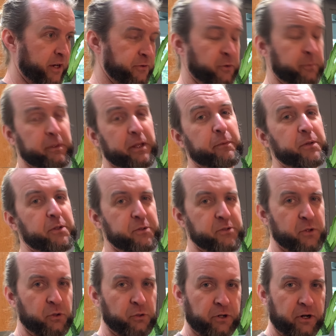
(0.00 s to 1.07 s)
Normally I would
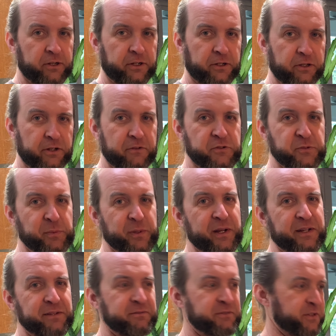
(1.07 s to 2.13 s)
use whole garlic cloves,
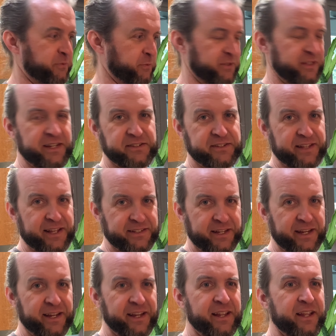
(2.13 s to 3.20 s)
but I just was lazy that
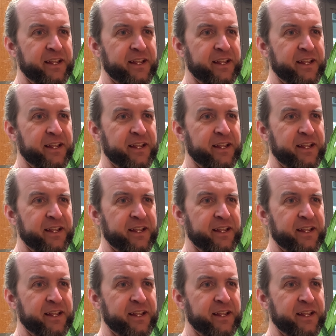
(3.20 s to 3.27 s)
day.